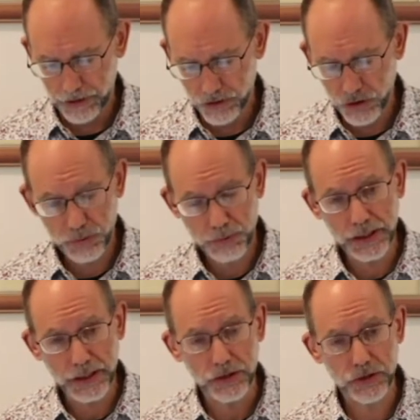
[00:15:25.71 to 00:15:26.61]

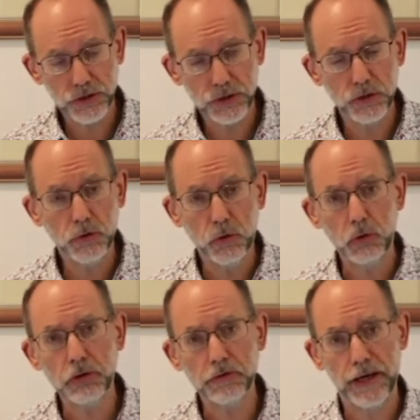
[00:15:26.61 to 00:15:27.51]
speaks to
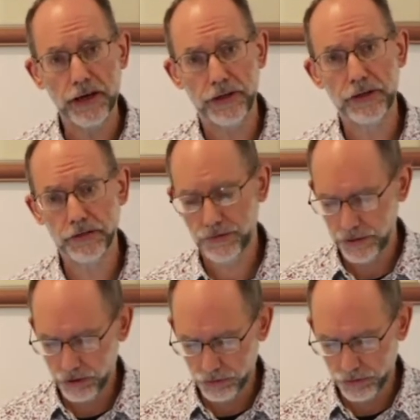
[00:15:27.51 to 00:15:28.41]
all of our
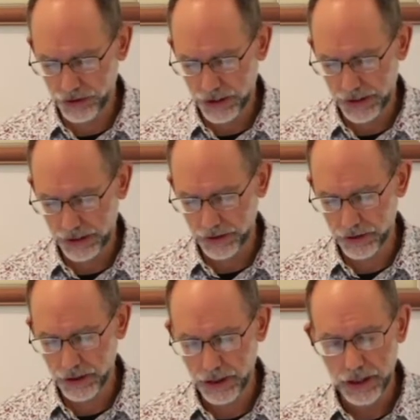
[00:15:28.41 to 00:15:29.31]
individual states,